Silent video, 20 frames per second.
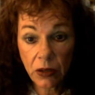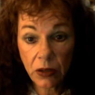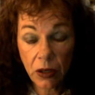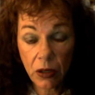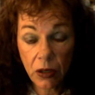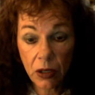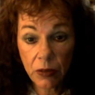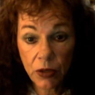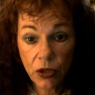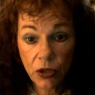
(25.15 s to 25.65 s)

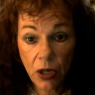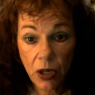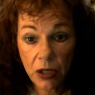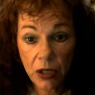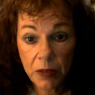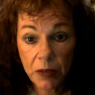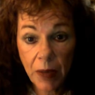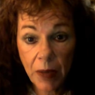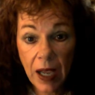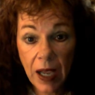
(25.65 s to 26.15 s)

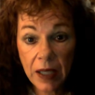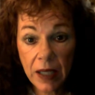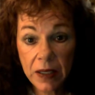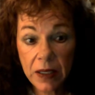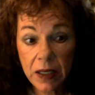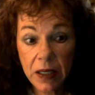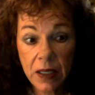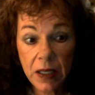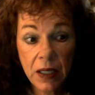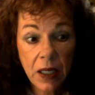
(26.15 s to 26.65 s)
Armstrong's
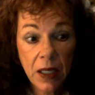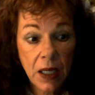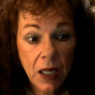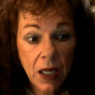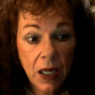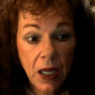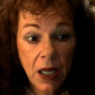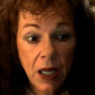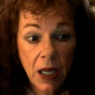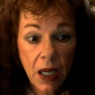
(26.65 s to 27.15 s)
passing,
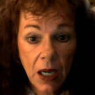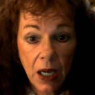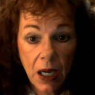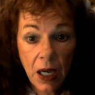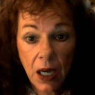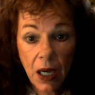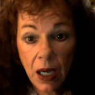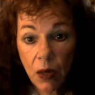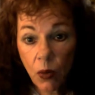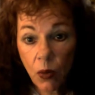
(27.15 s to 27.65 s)

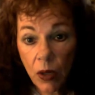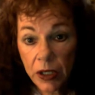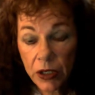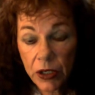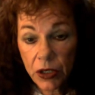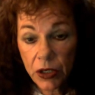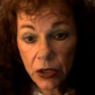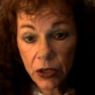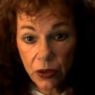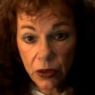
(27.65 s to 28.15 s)
I wanted
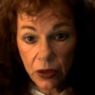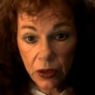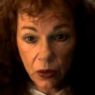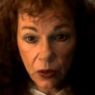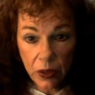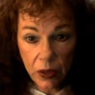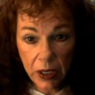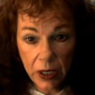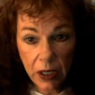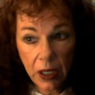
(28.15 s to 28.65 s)
to do a
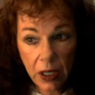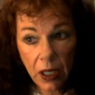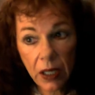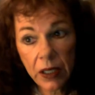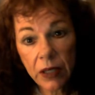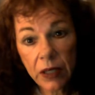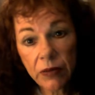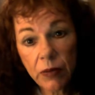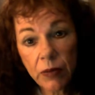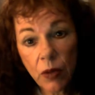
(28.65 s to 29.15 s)
quick
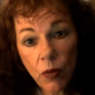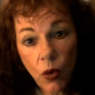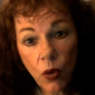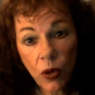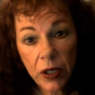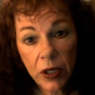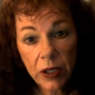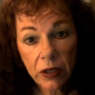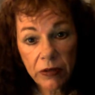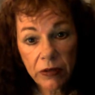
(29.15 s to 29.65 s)
kind of
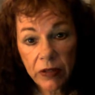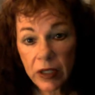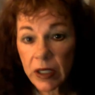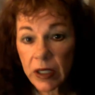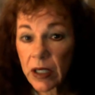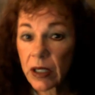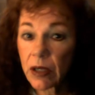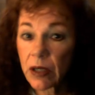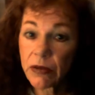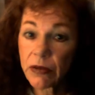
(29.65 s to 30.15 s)
memorial
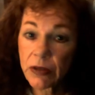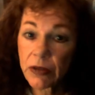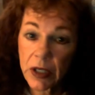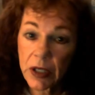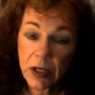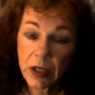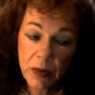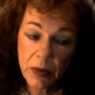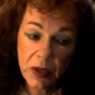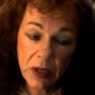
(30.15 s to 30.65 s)
video for
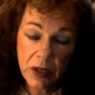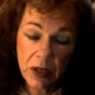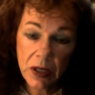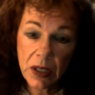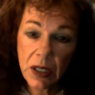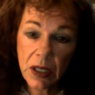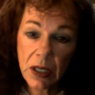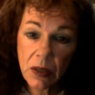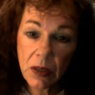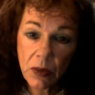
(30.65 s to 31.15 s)
him since
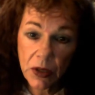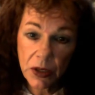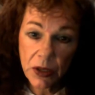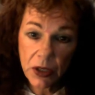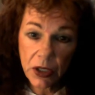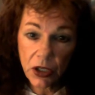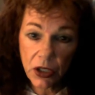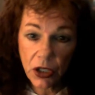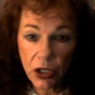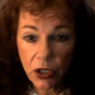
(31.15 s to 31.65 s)
he was
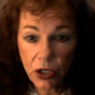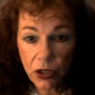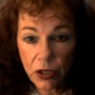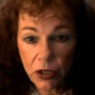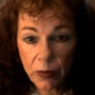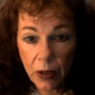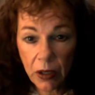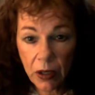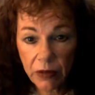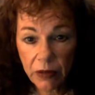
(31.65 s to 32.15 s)
such a huge
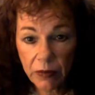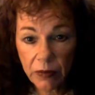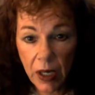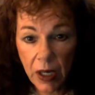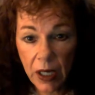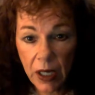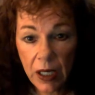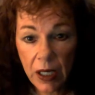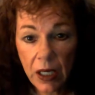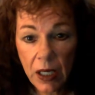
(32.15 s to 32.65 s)
part of
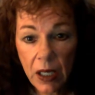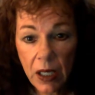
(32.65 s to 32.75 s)
my